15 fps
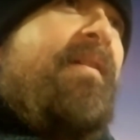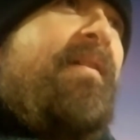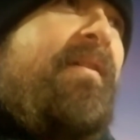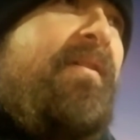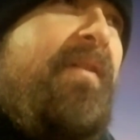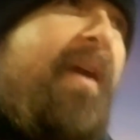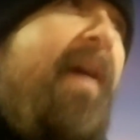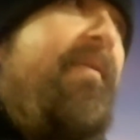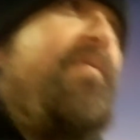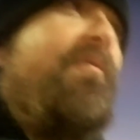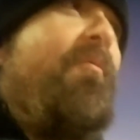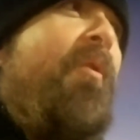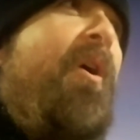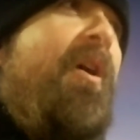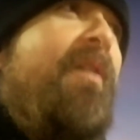You have to
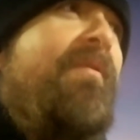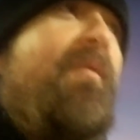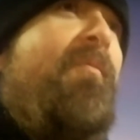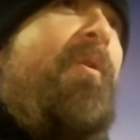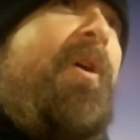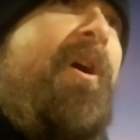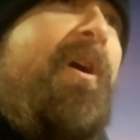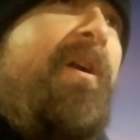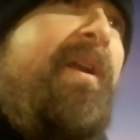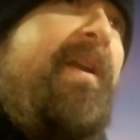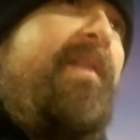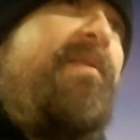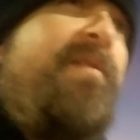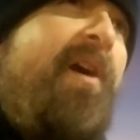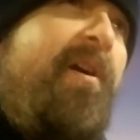walk the walk
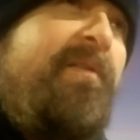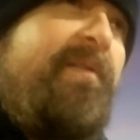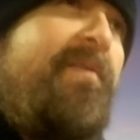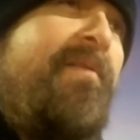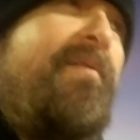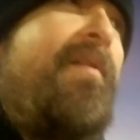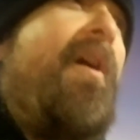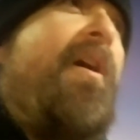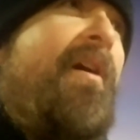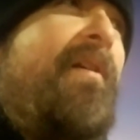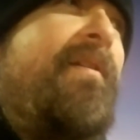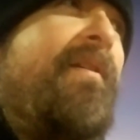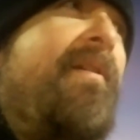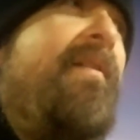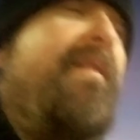and talk the talk.
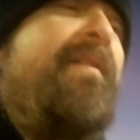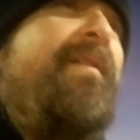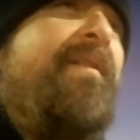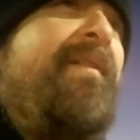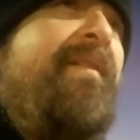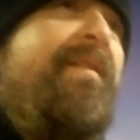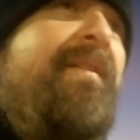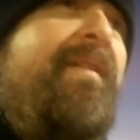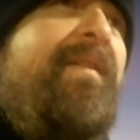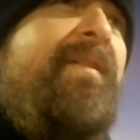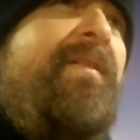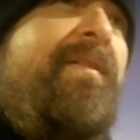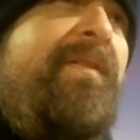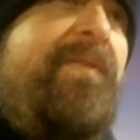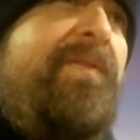
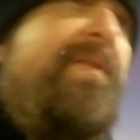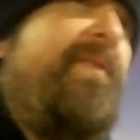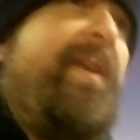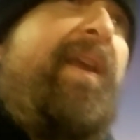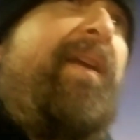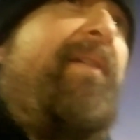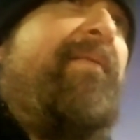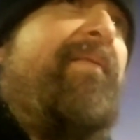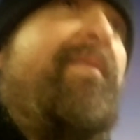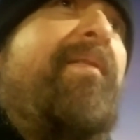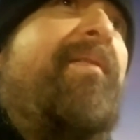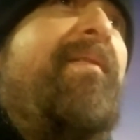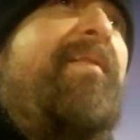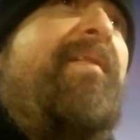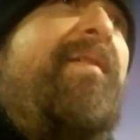You just can't
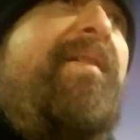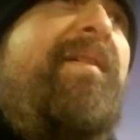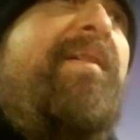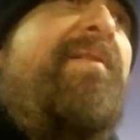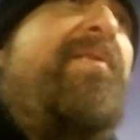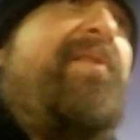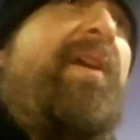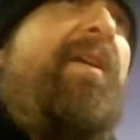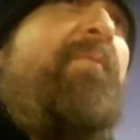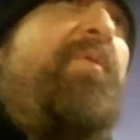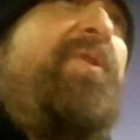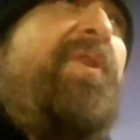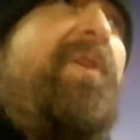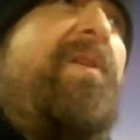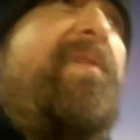say
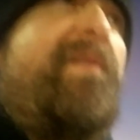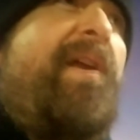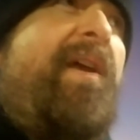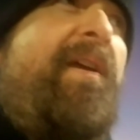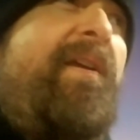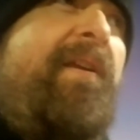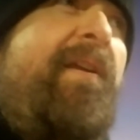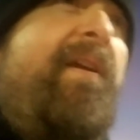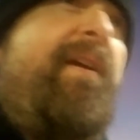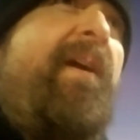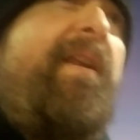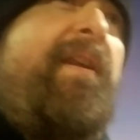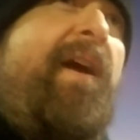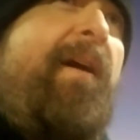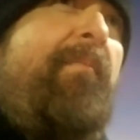what you're going to say
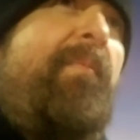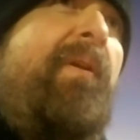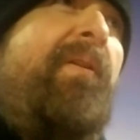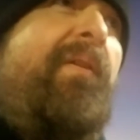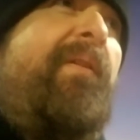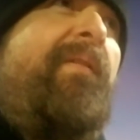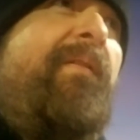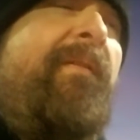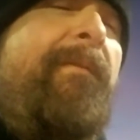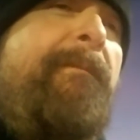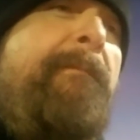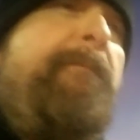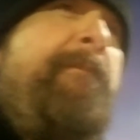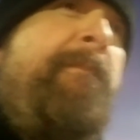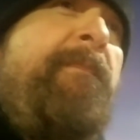and not mean it.
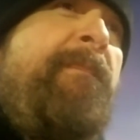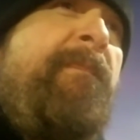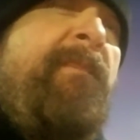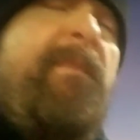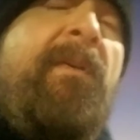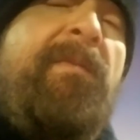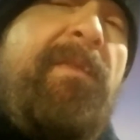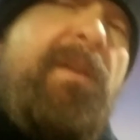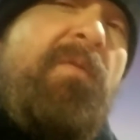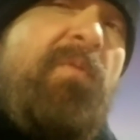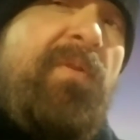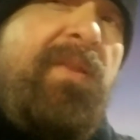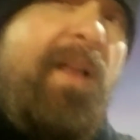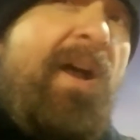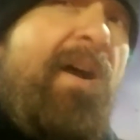The thing
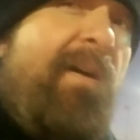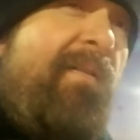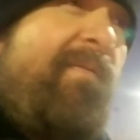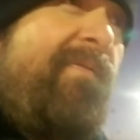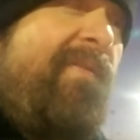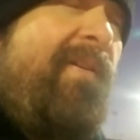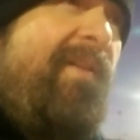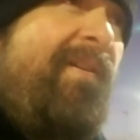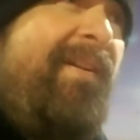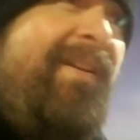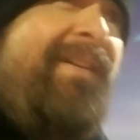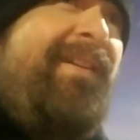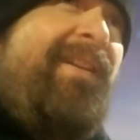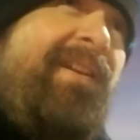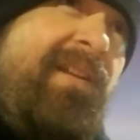with love,
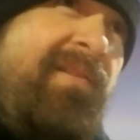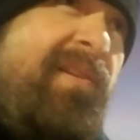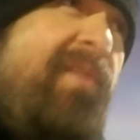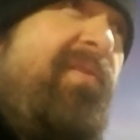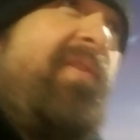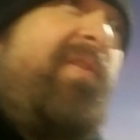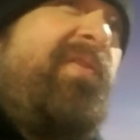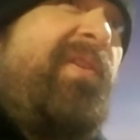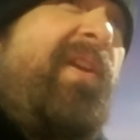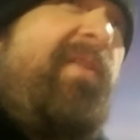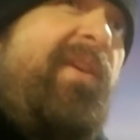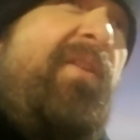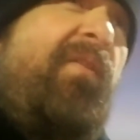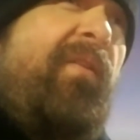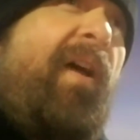it's easy to say
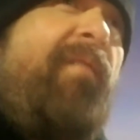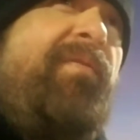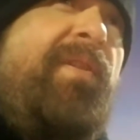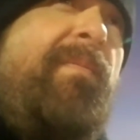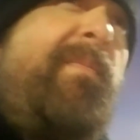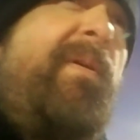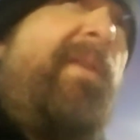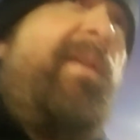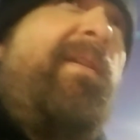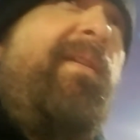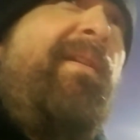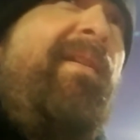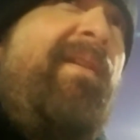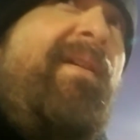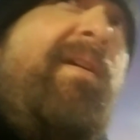that you love somebody,
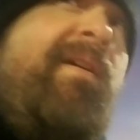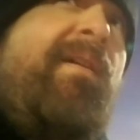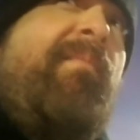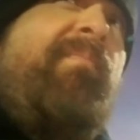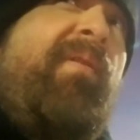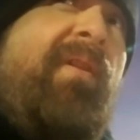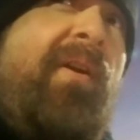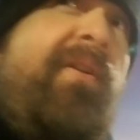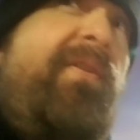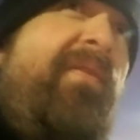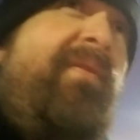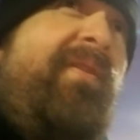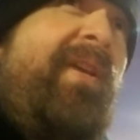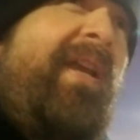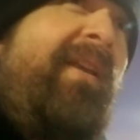but are you
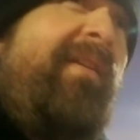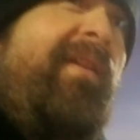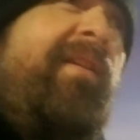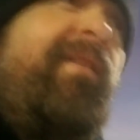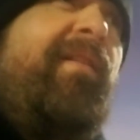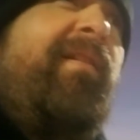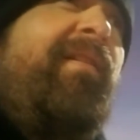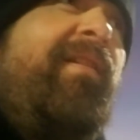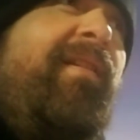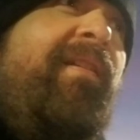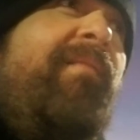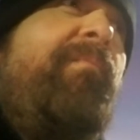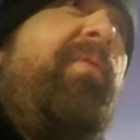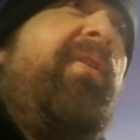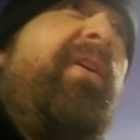putting it
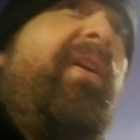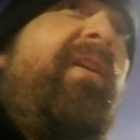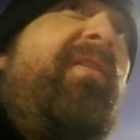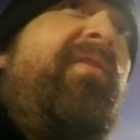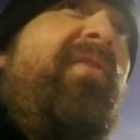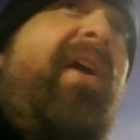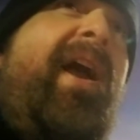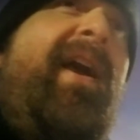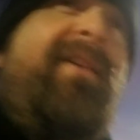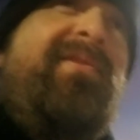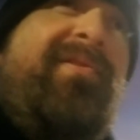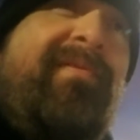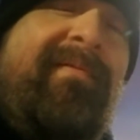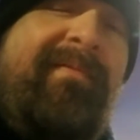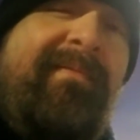into action?